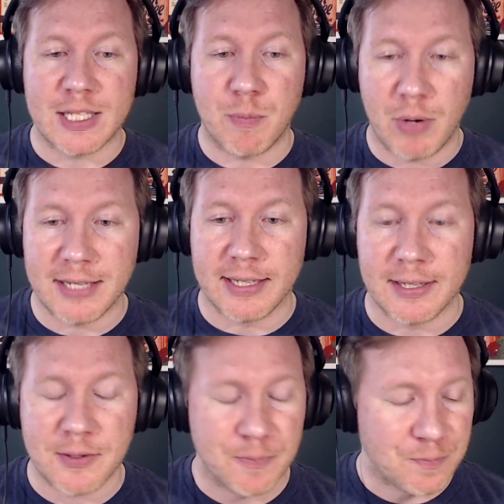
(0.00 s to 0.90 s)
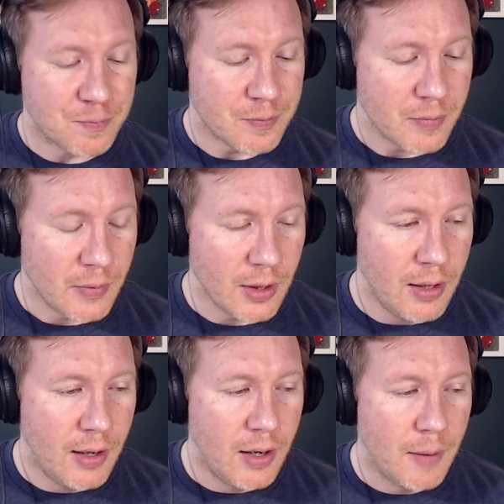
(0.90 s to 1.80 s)
presidents.
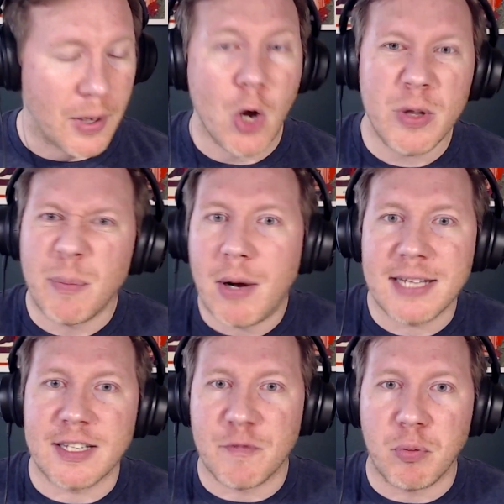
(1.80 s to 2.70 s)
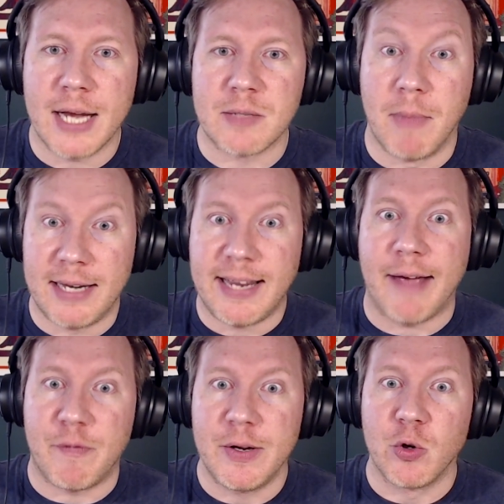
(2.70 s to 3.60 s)
But all of the positive press made
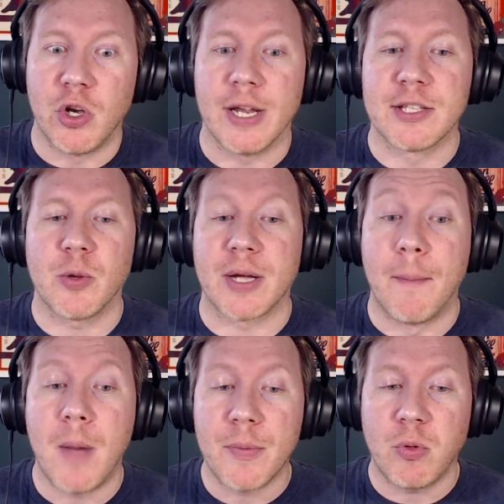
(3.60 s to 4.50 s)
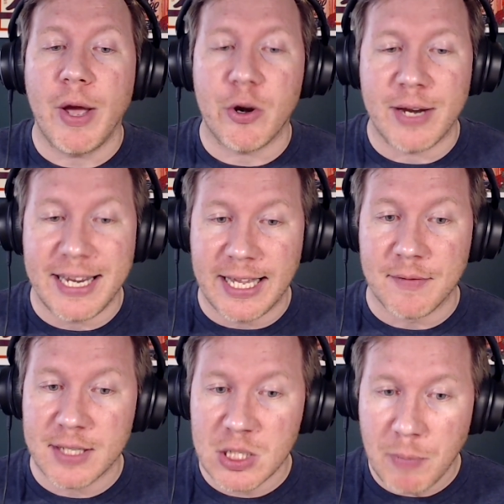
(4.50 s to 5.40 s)
Taft feel good. And so like a month later, he gives
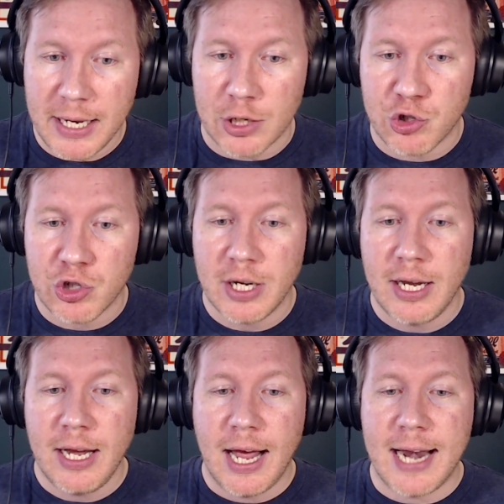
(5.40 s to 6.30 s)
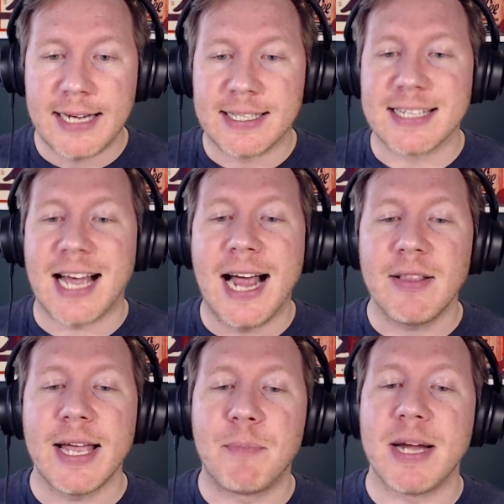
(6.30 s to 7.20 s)
a speech. And he says, "I
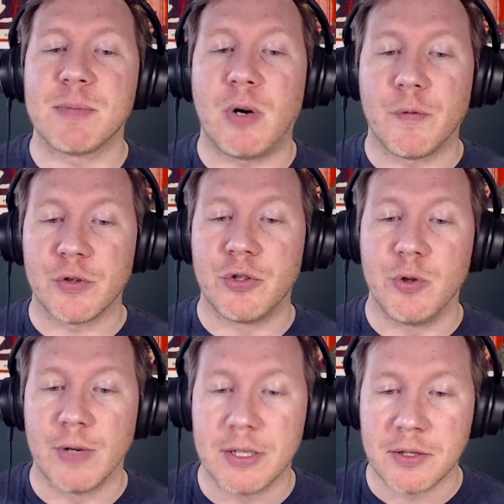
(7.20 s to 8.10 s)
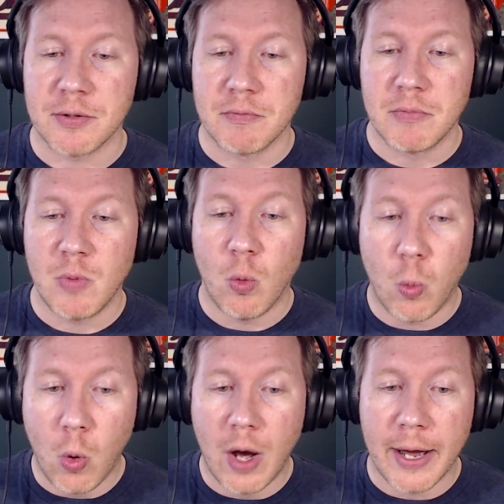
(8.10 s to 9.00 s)
like baseball for two reasons.
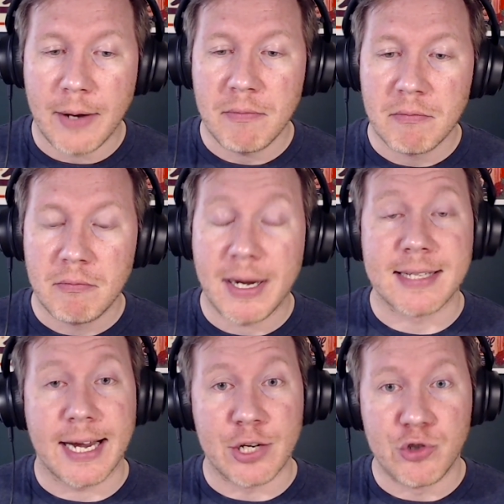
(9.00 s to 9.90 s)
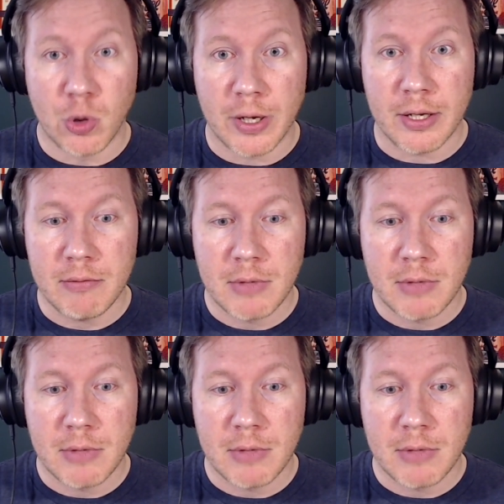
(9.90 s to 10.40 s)
One, because I enjoy it.